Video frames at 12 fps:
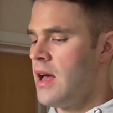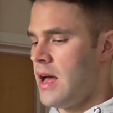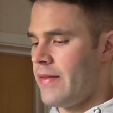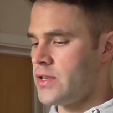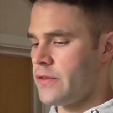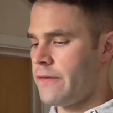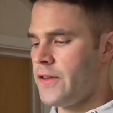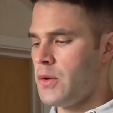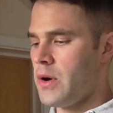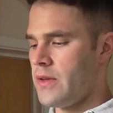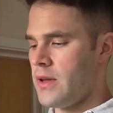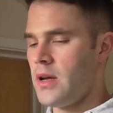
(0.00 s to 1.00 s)
There's a few
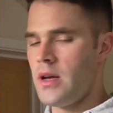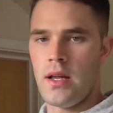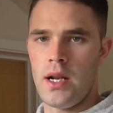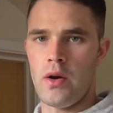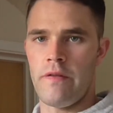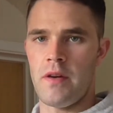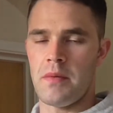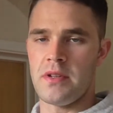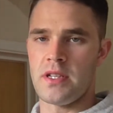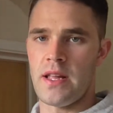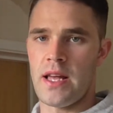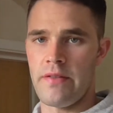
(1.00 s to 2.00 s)
other little vitamins
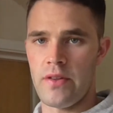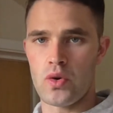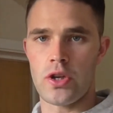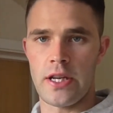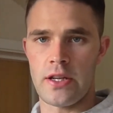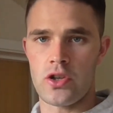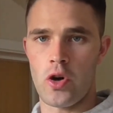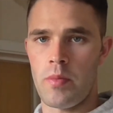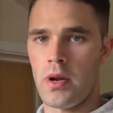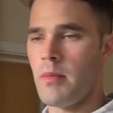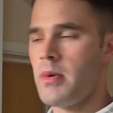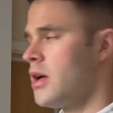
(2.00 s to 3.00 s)
in there that also need topping
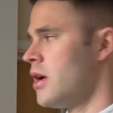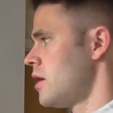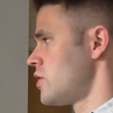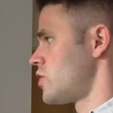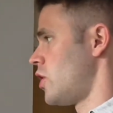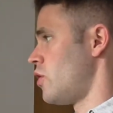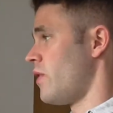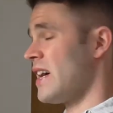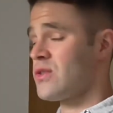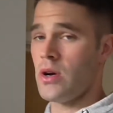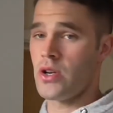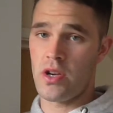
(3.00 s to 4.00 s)
up. So
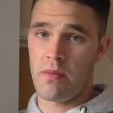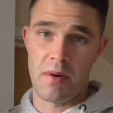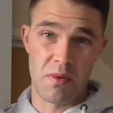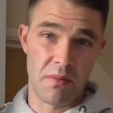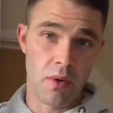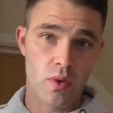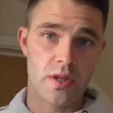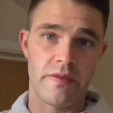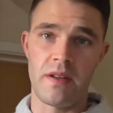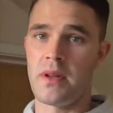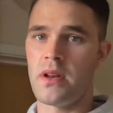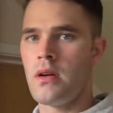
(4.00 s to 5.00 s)
that's why I supplement with a
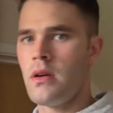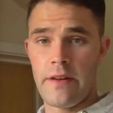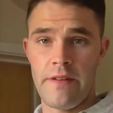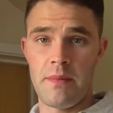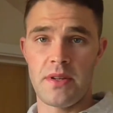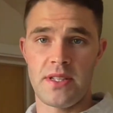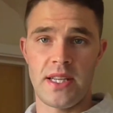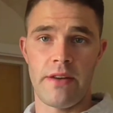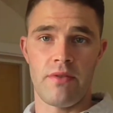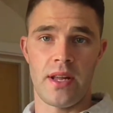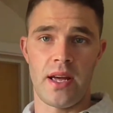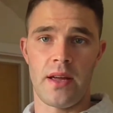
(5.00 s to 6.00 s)
multivitamin. Take a vitamin C
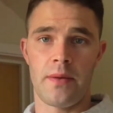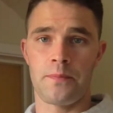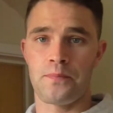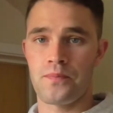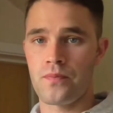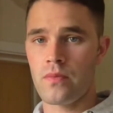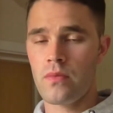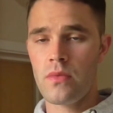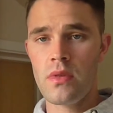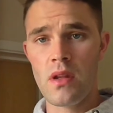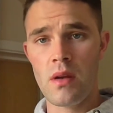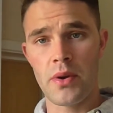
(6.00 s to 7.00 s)
every day
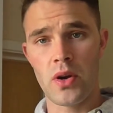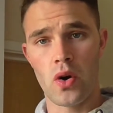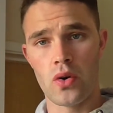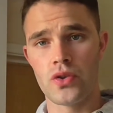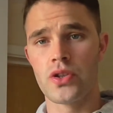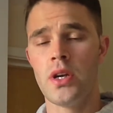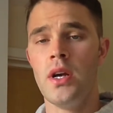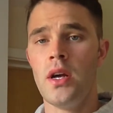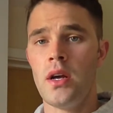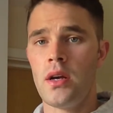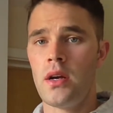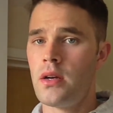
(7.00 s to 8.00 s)
because
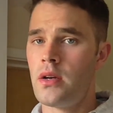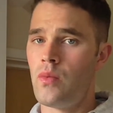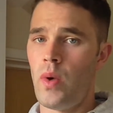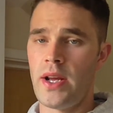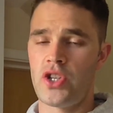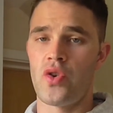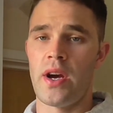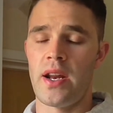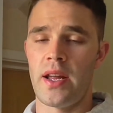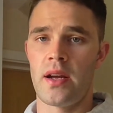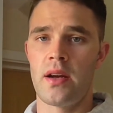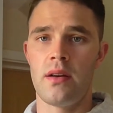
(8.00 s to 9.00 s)
weight
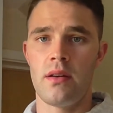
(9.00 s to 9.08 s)
training